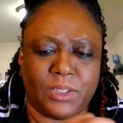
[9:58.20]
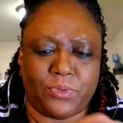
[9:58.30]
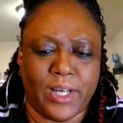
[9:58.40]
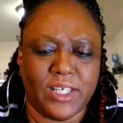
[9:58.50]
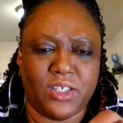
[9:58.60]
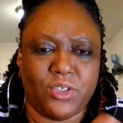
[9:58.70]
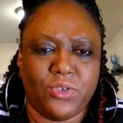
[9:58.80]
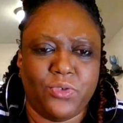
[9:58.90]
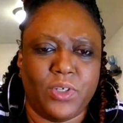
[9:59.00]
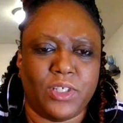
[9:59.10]

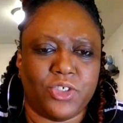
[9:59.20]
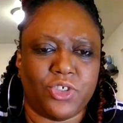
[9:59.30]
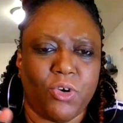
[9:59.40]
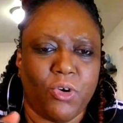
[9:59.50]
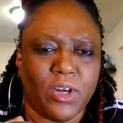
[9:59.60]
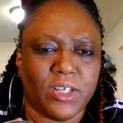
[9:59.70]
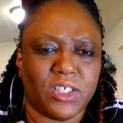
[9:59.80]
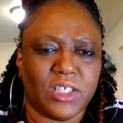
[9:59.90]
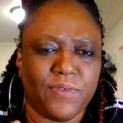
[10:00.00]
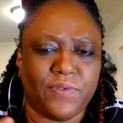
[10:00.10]
residue of the jar and
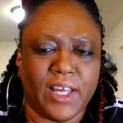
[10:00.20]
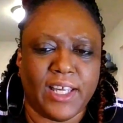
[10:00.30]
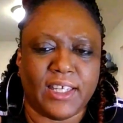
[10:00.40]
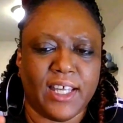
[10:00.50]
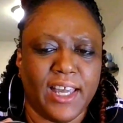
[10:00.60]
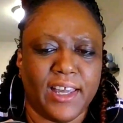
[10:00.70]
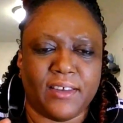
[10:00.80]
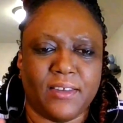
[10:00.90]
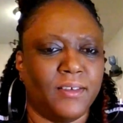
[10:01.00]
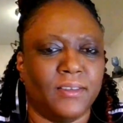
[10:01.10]
stuff like that,
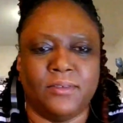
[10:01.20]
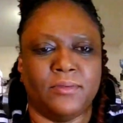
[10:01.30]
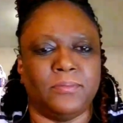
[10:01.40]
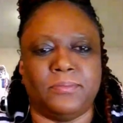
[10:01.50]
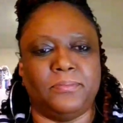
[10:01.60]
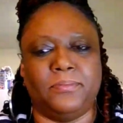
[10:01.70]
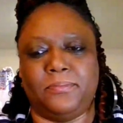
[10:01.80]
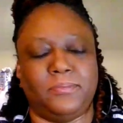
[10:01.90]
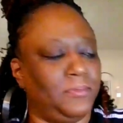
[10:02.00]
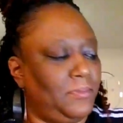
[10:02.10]

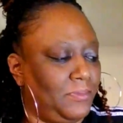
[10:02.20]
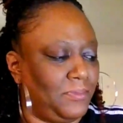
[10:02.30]
I